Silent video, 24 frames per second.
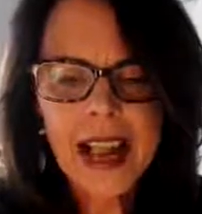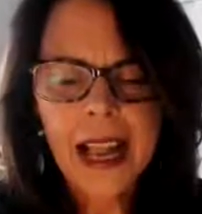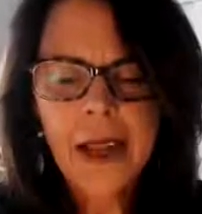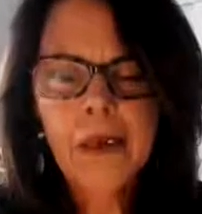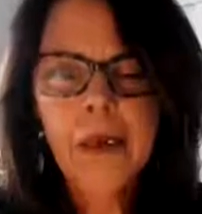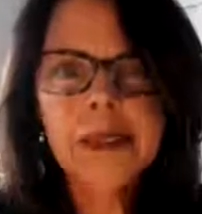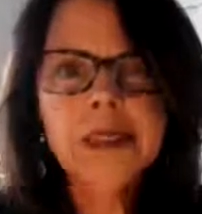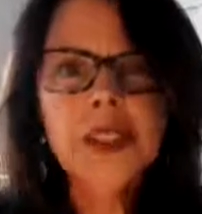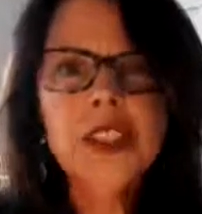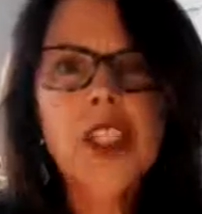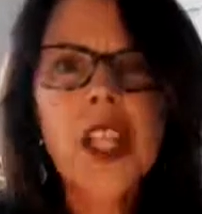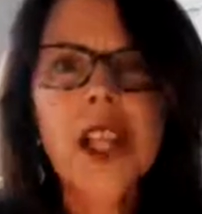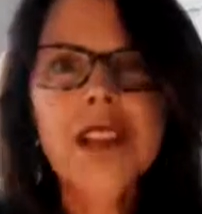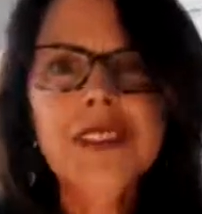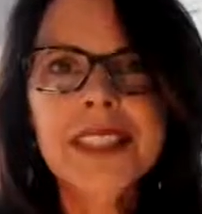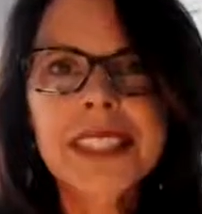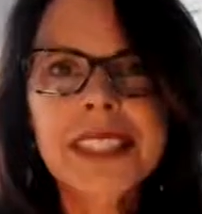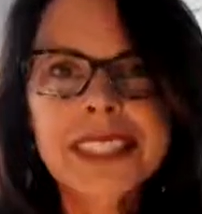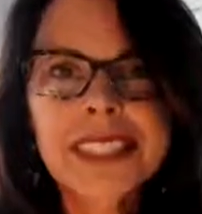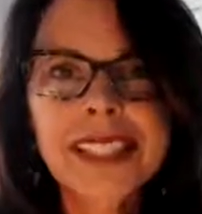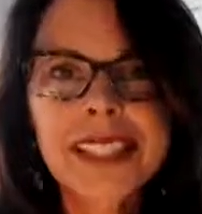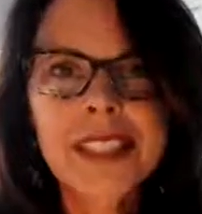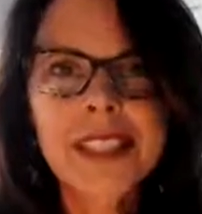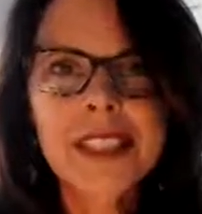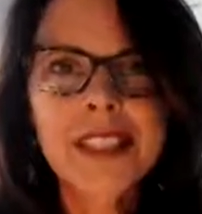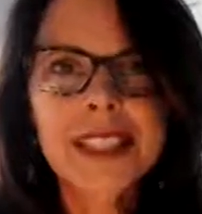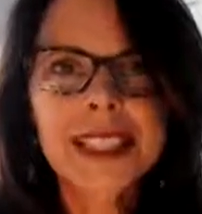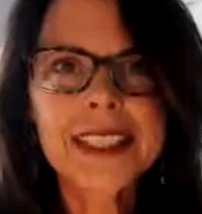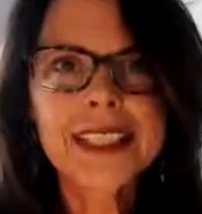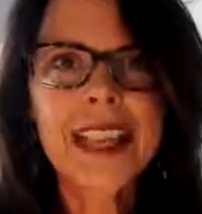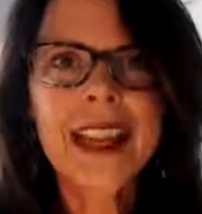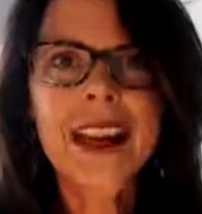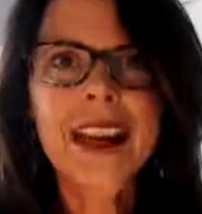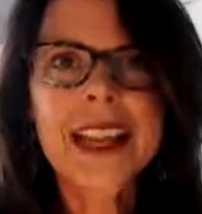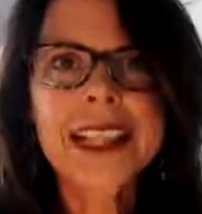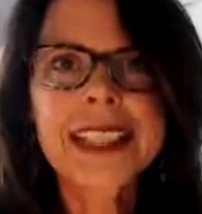would love to tell you that
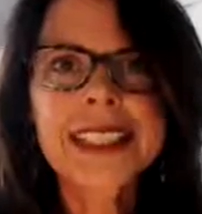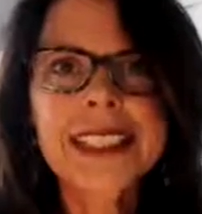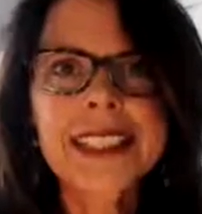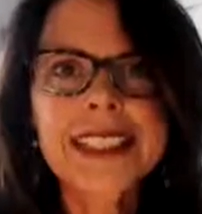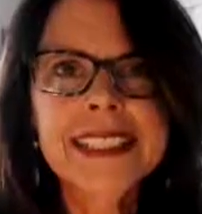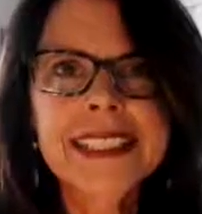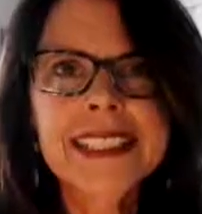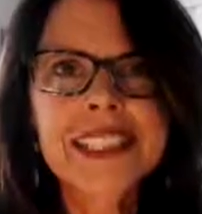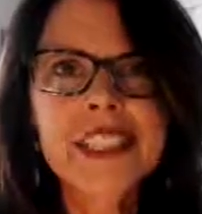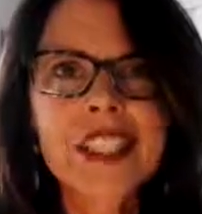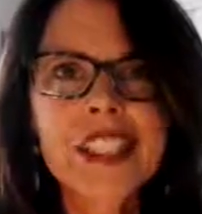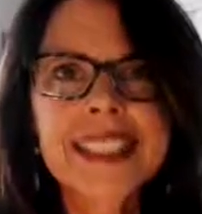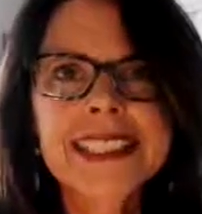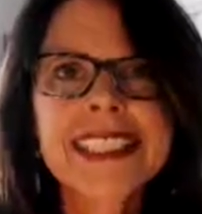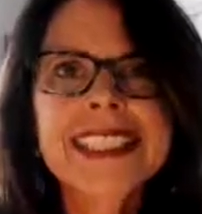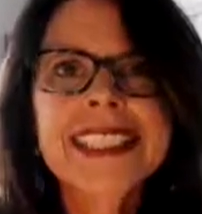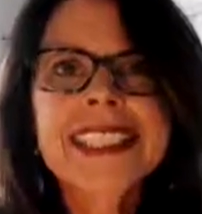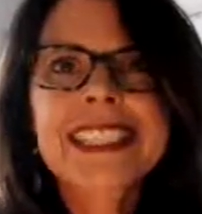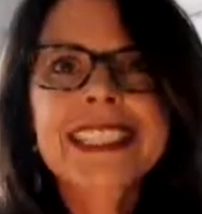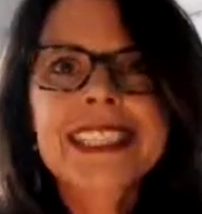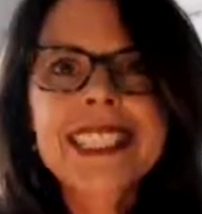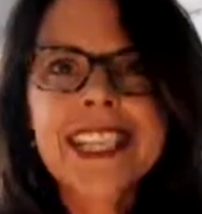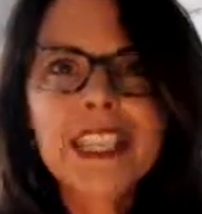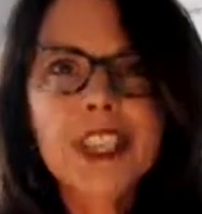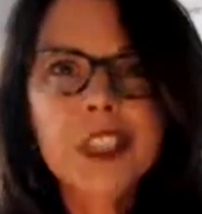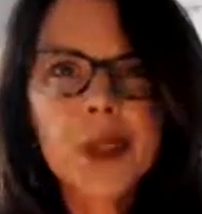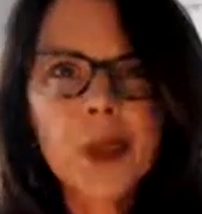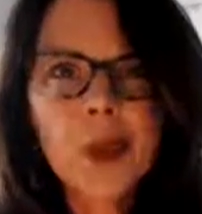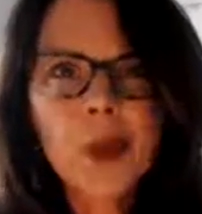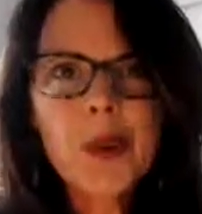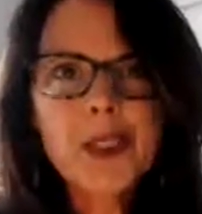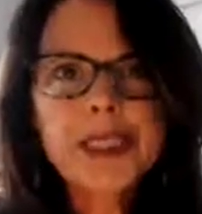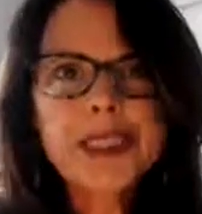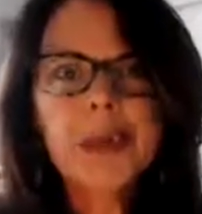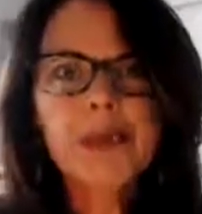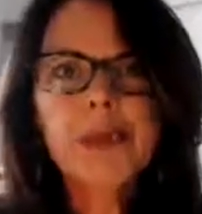kindness is just
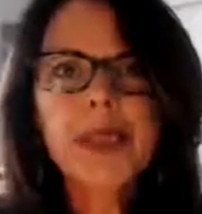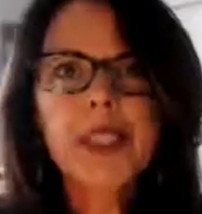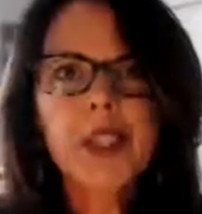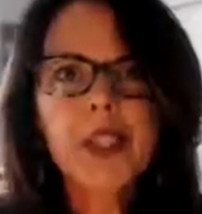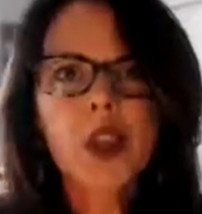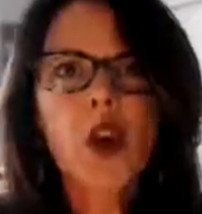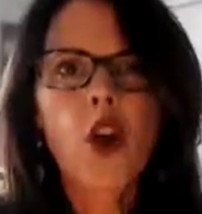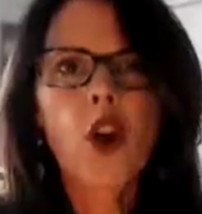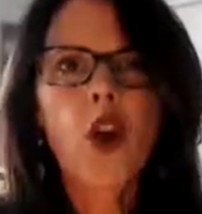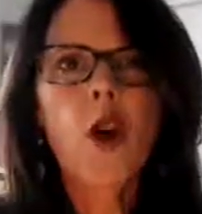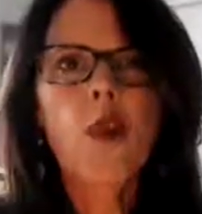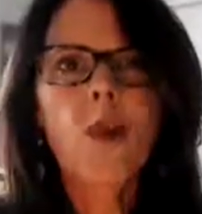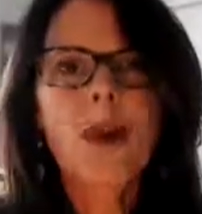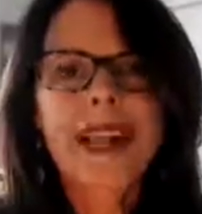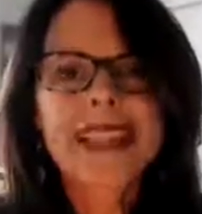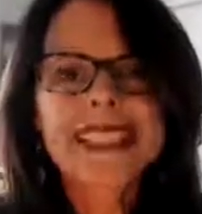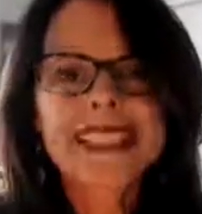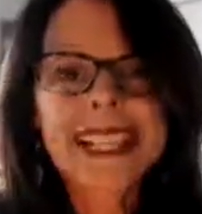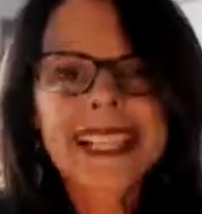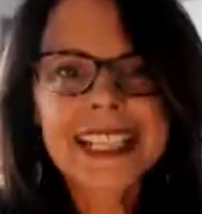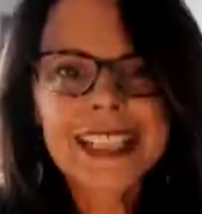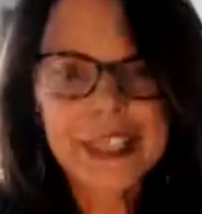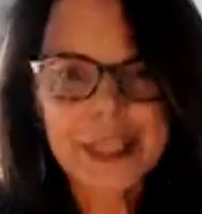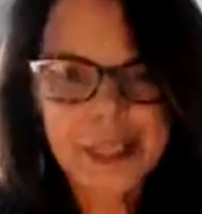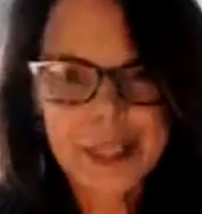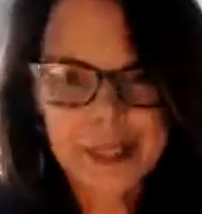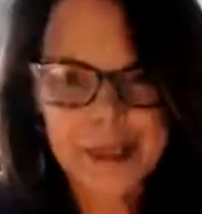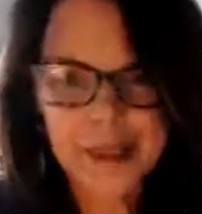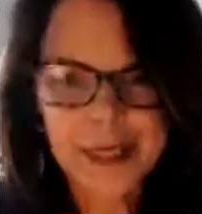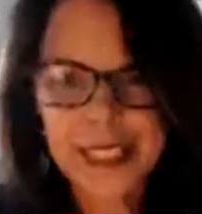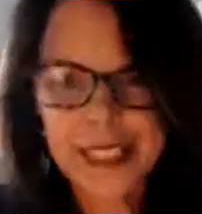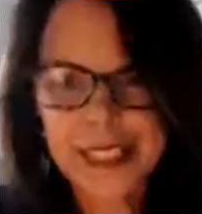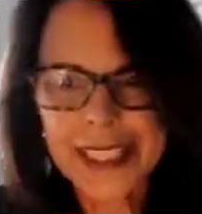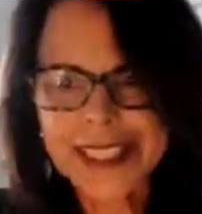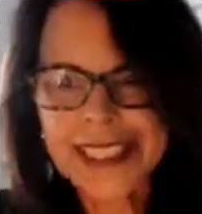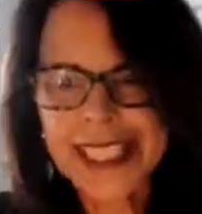instinctual, that we are all by nature
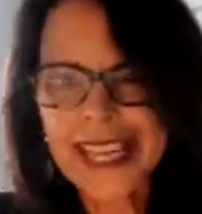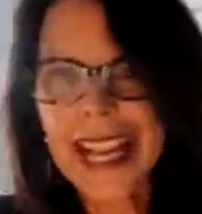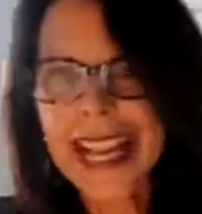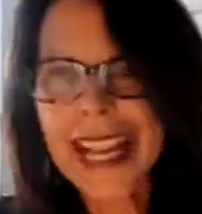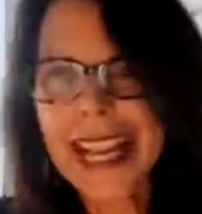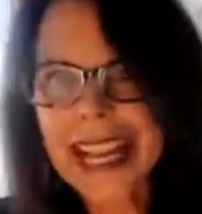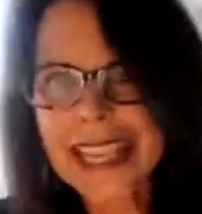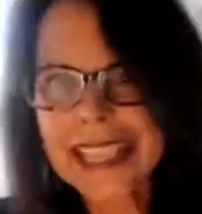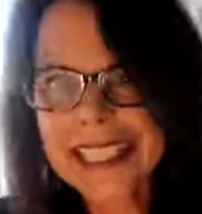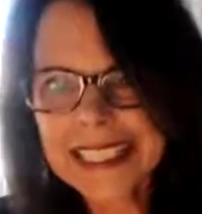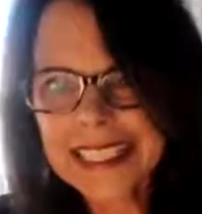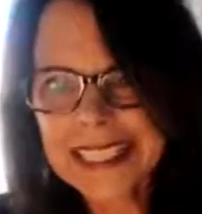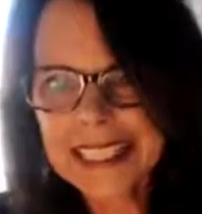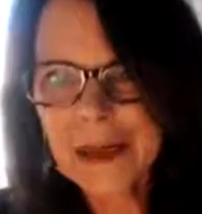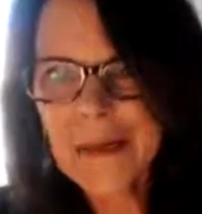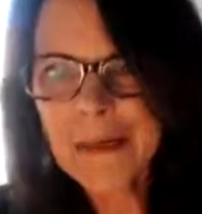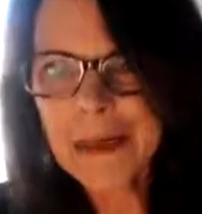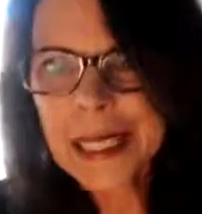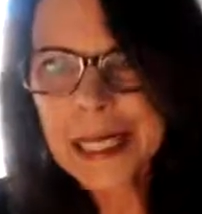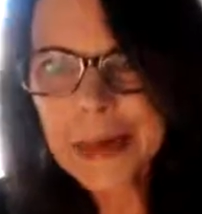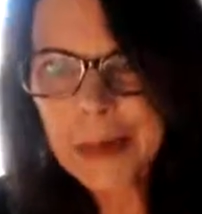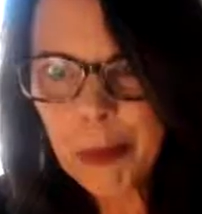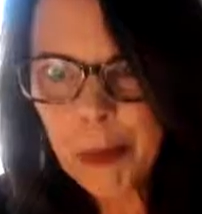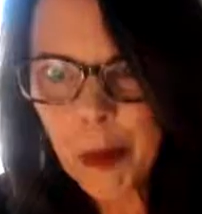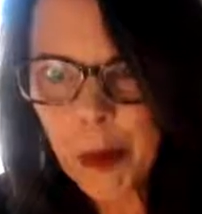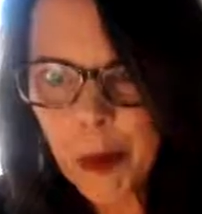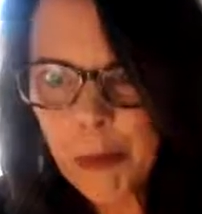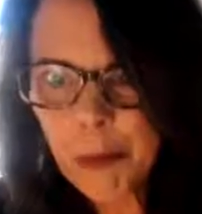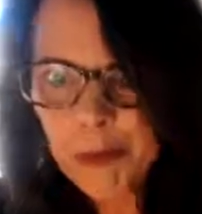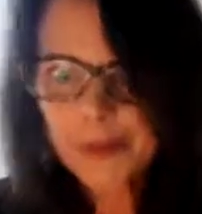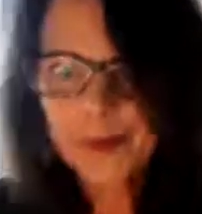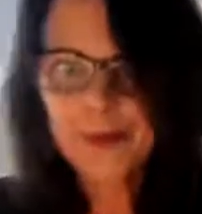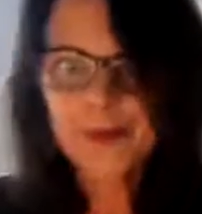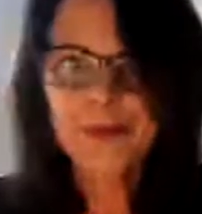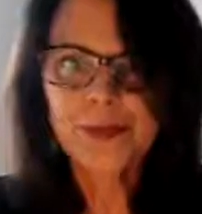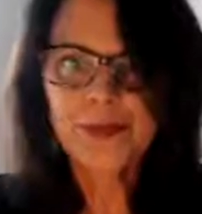very kind people.
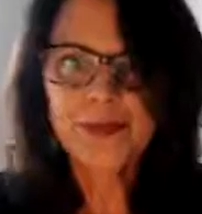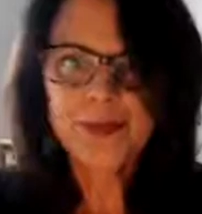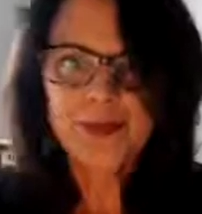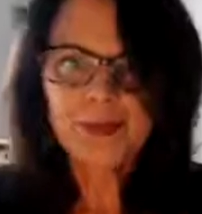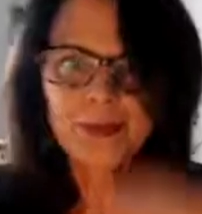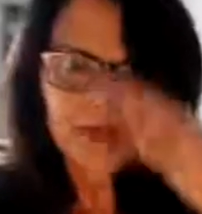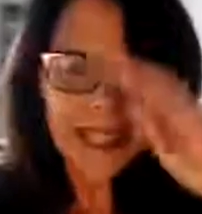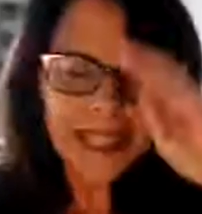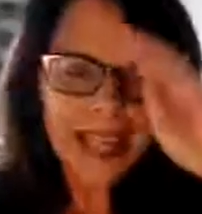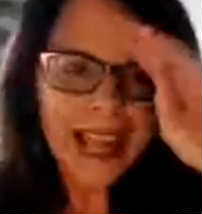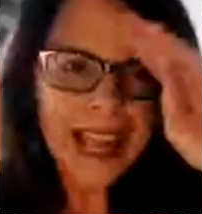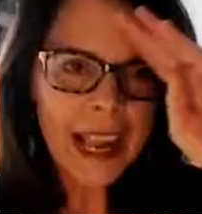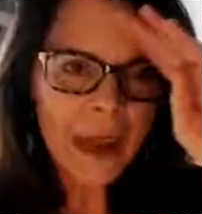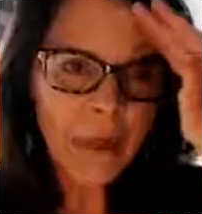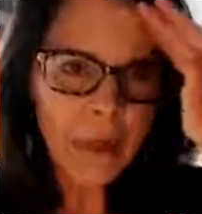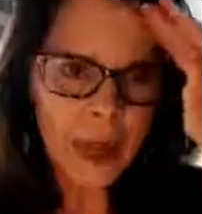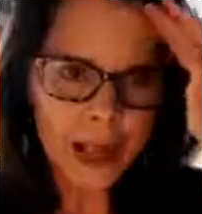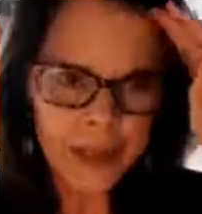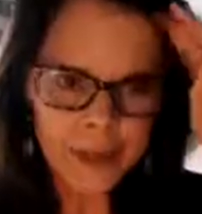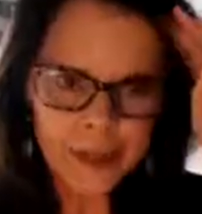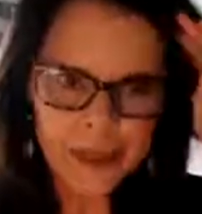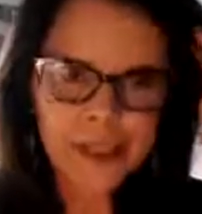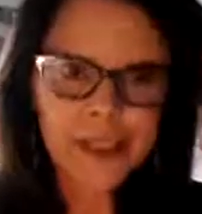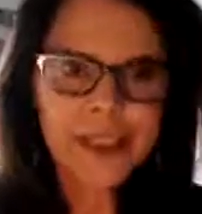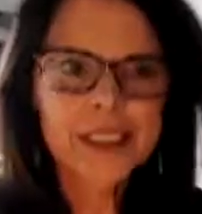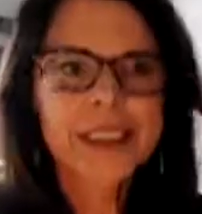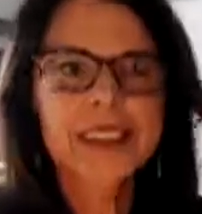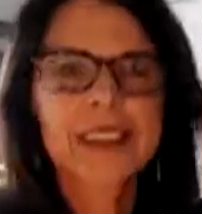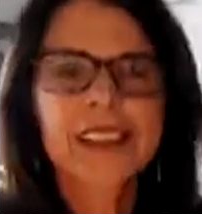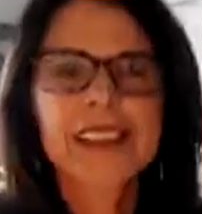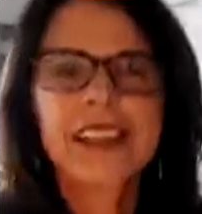However,